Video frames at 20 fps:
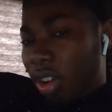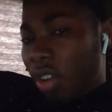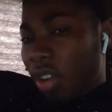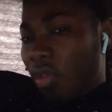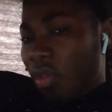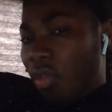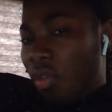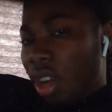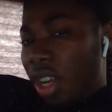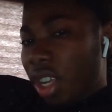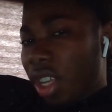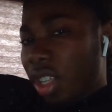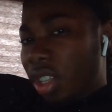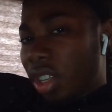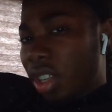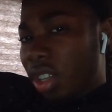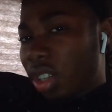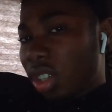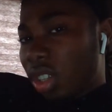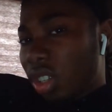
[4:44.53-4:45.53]
ready
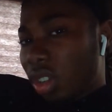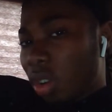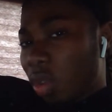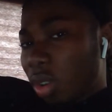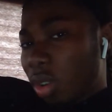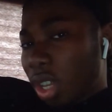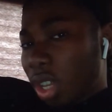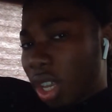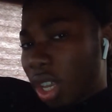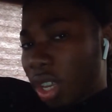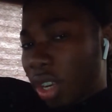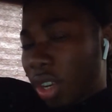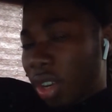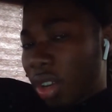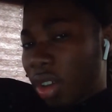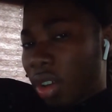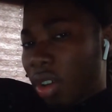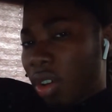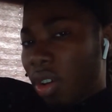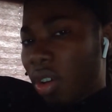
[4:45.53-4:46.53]
to soak in
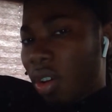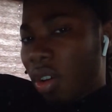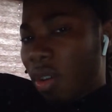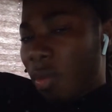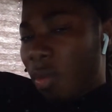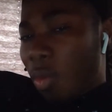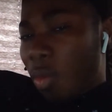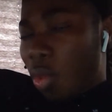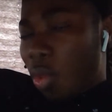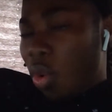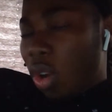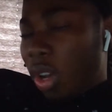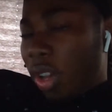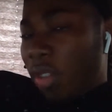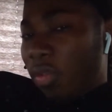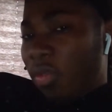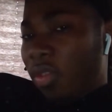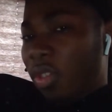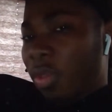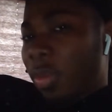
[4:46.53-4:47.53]
more
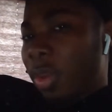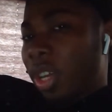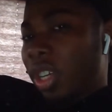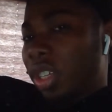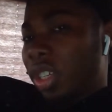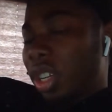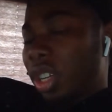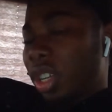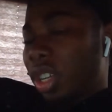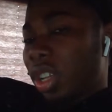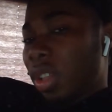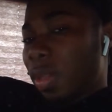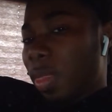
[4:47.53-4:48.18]
information.